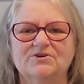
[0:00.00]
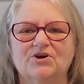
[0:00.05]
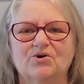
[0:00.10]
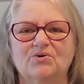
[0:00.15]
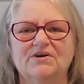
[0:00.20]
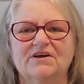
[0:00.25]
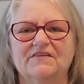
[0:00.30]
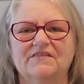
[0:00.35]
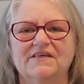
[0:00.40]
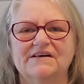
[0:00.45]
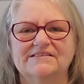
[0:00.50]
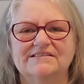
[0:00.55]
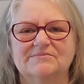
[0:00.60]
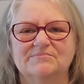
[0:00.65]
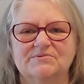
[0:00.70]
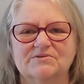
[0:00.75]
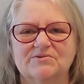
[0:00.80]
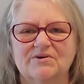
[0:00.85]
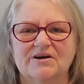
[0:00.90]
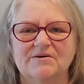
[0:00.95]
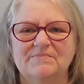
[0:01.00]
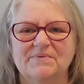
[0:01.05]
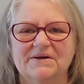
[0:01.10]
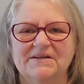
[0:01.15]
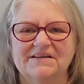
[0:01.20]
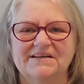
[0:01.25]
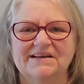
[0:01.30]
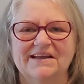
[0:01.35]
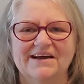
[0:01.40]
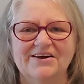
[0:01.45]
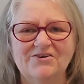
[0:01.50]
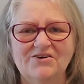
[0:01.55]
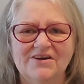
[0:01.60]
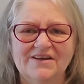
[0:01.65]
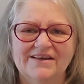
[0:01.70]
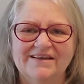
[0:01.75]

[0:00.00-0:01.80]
go hit that subscribe button now.